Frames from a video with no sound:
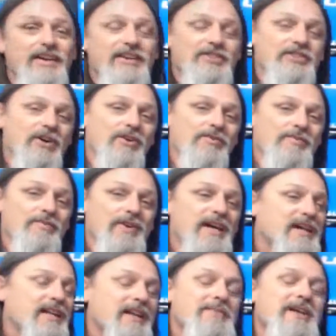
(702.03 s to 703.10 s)
So
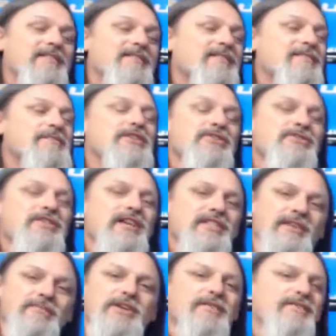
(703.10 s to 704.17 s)
let me do
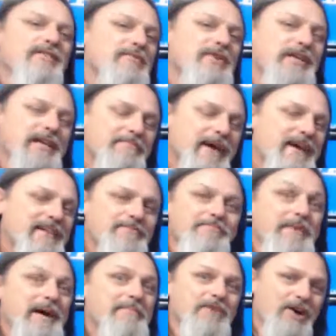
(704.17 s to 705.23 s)
this. I'm gonna get
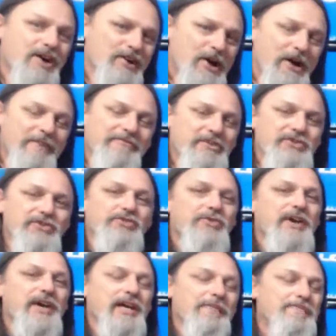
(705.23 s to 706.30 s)
my mug off the
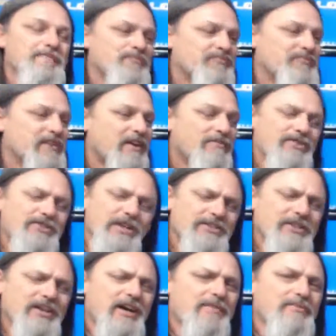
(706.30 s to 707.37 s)
screen for
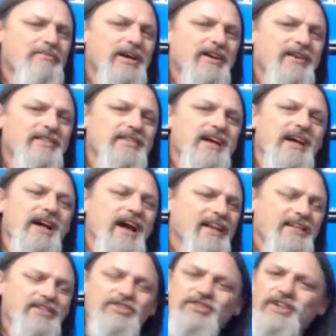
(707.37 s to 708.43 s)
just a couple of minutes, and
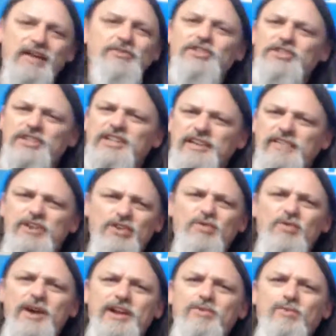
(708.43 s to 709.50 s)
I'm just gonna give you a
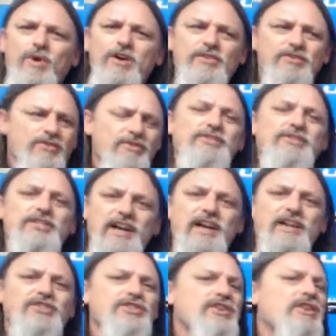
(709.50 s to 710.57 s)
quick walkthrough and just
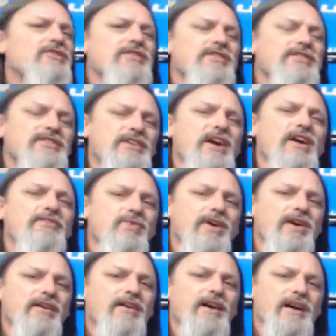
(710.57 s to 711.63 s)
kind of show you the
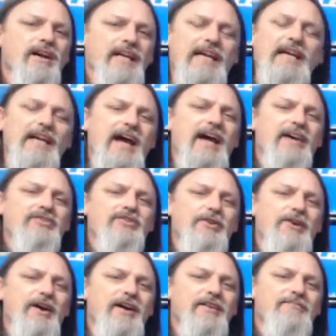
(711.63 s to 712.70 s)
software in action. All
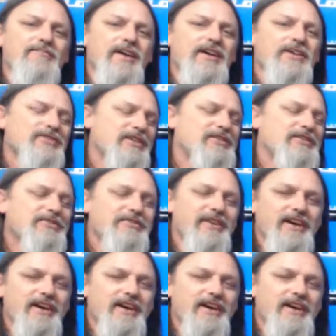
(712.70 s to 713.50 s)
right, let's do